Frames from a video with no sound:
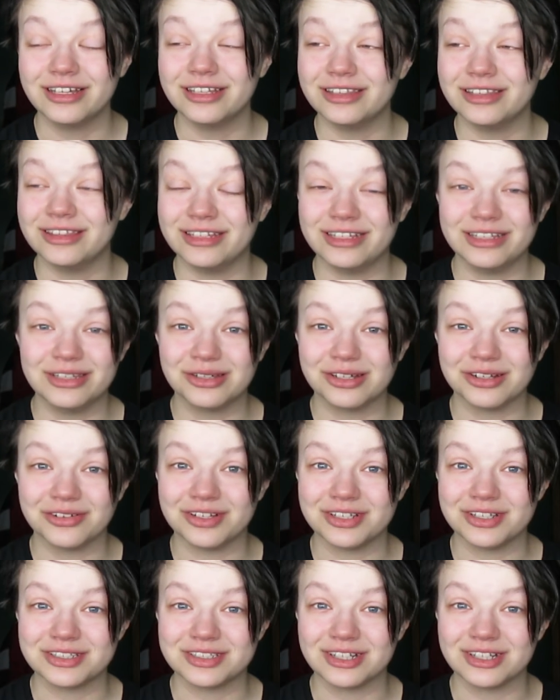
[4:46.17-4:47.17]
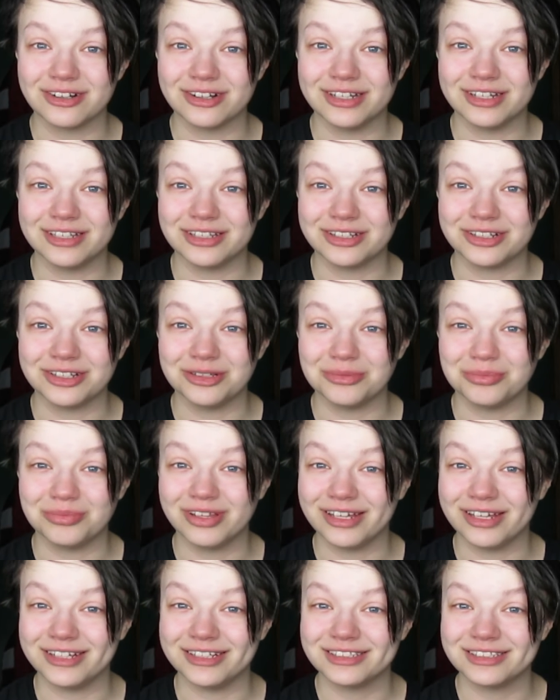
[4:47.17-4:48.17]
Neither of us are in a good
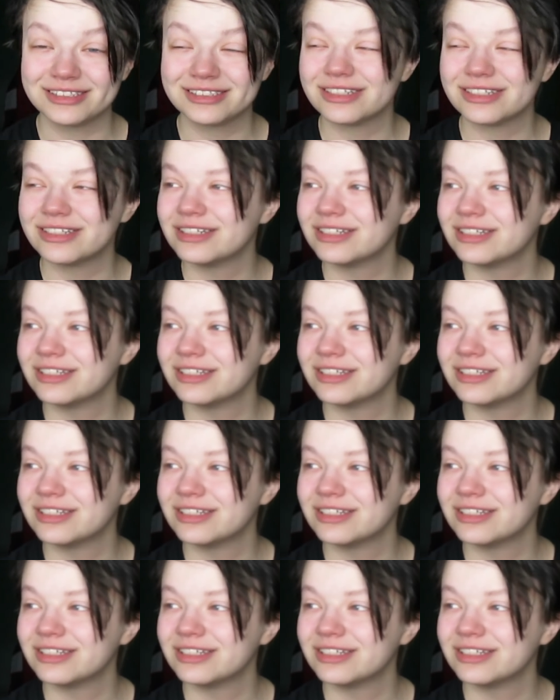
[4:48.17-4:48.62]
place.